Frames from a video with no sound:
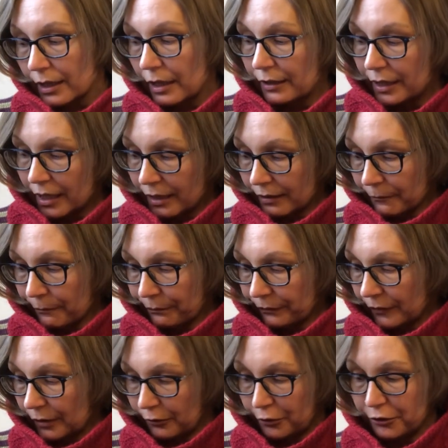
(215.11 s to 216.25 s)
Then
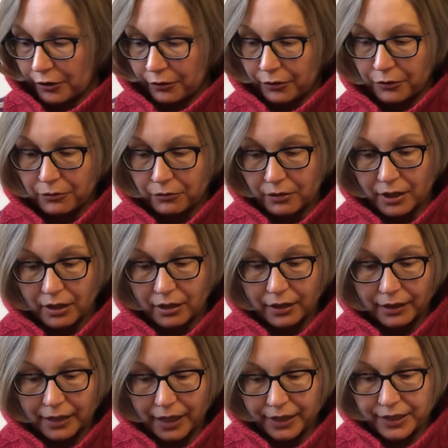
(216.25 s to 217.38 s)
to show you the
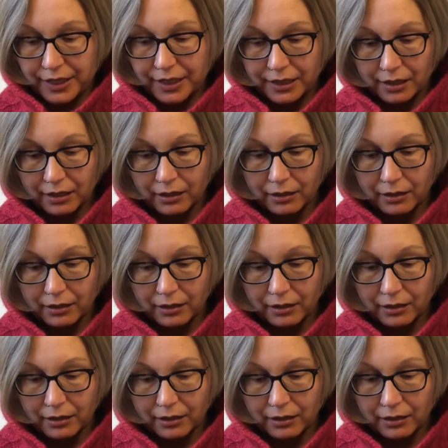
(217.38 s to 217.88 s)
next,